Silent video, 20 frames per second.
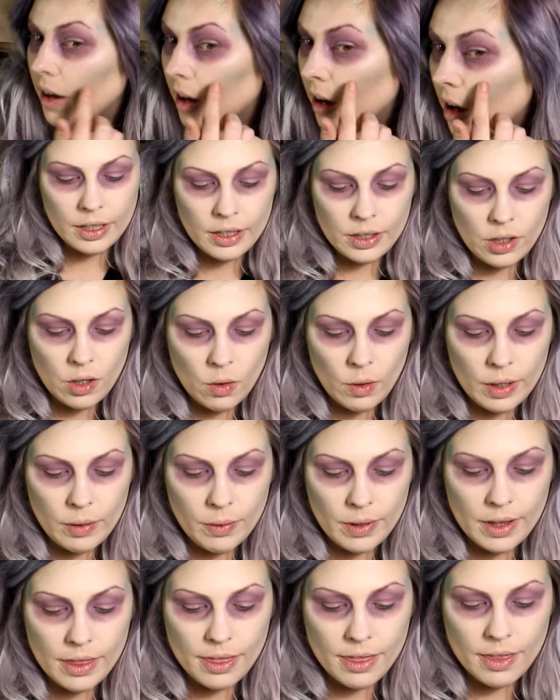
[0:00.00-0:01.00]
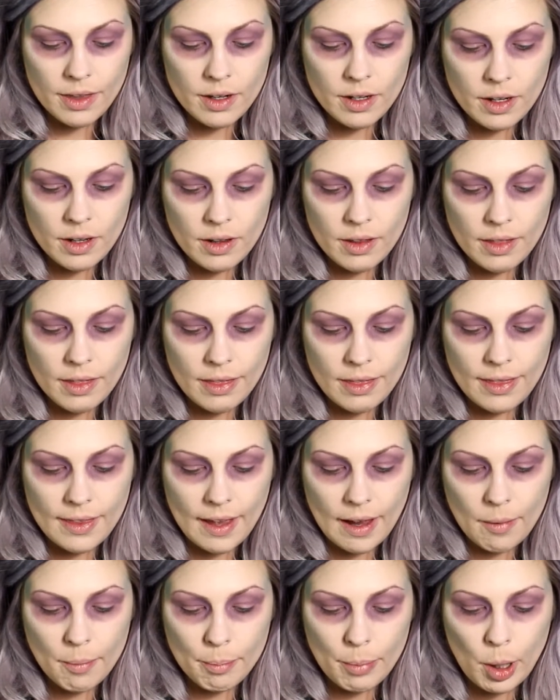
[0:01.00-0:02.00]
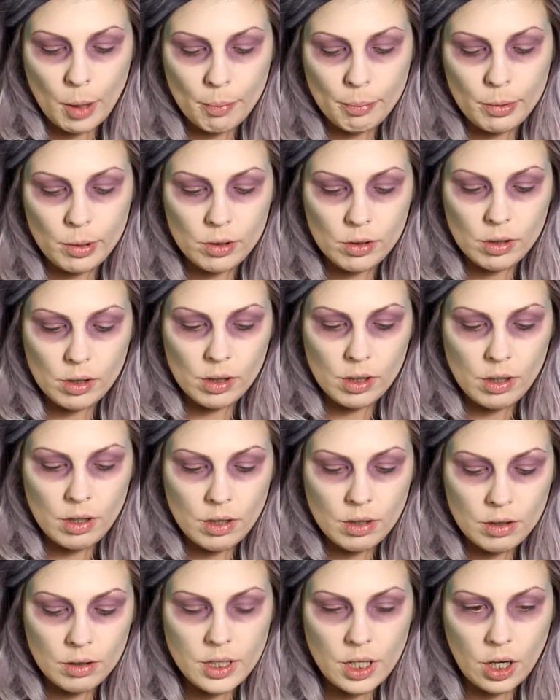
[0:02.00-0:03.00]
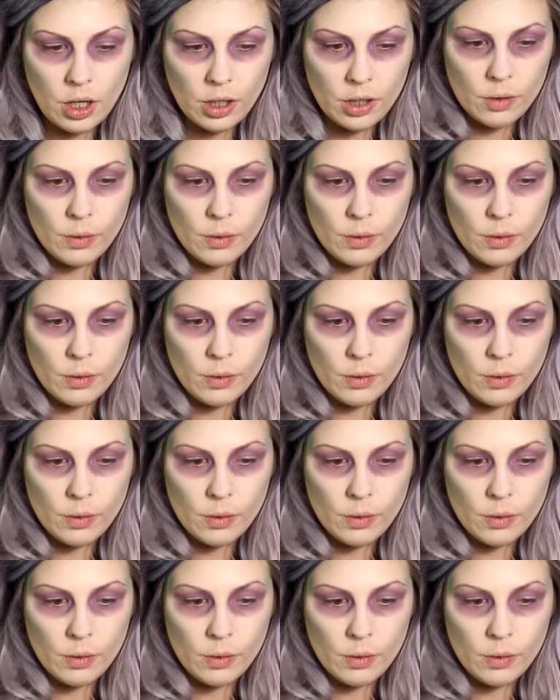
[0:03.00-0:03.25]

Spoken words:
Gonna go in with that purple dark